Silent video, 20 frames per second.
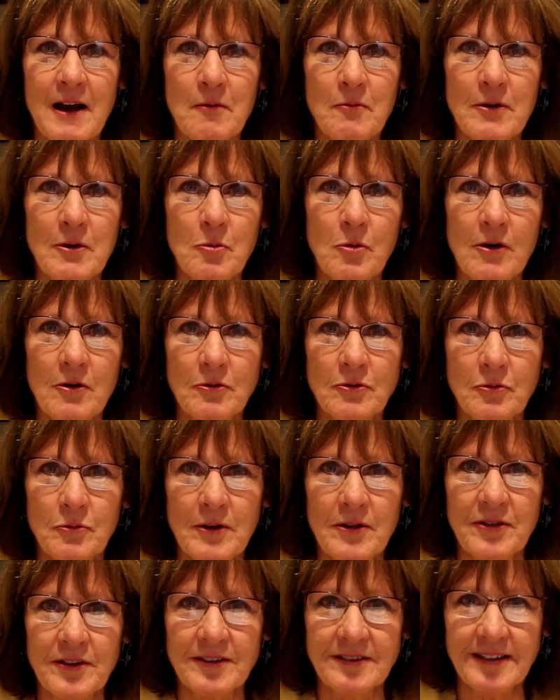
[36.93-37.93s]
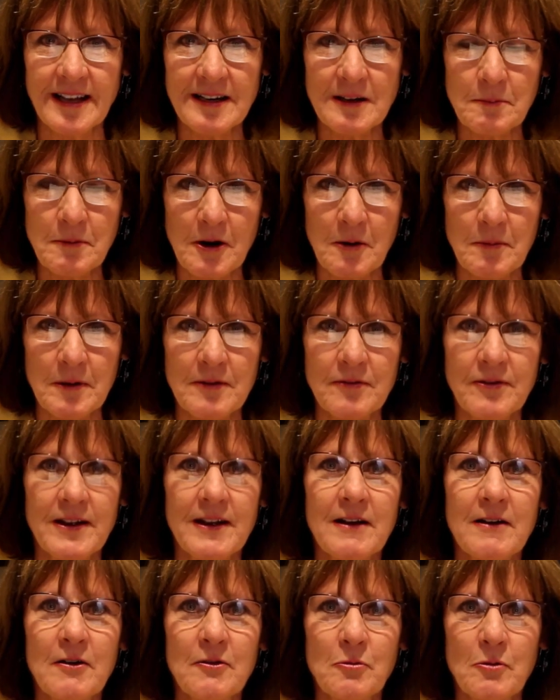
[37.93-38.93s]
We worked with the State Department of
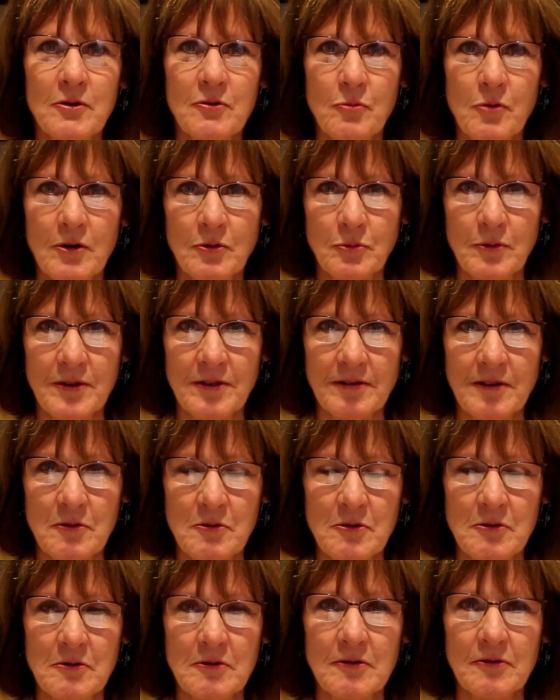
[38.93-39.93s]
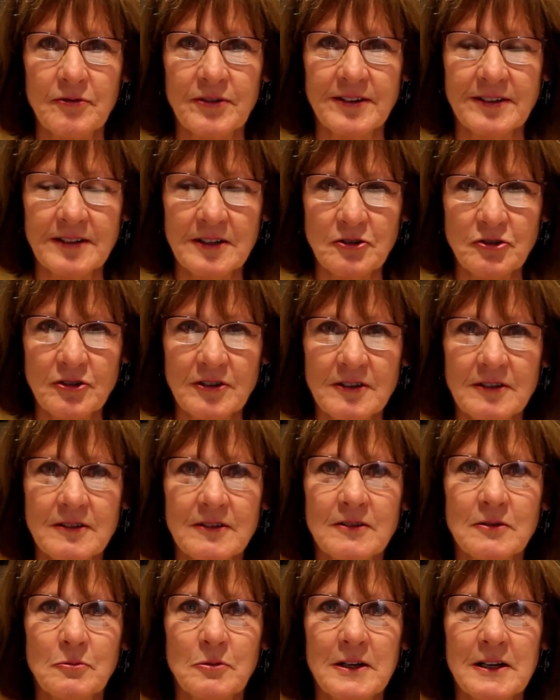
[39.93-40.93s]
Health, we've worked with local
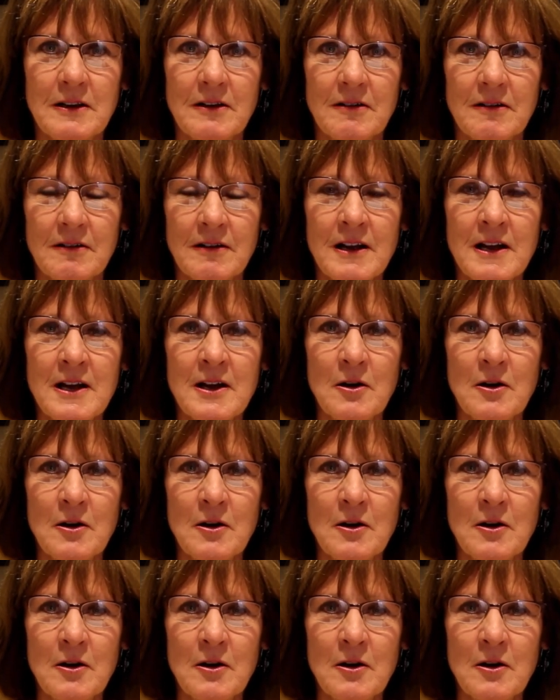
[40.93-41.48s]
physicians, we are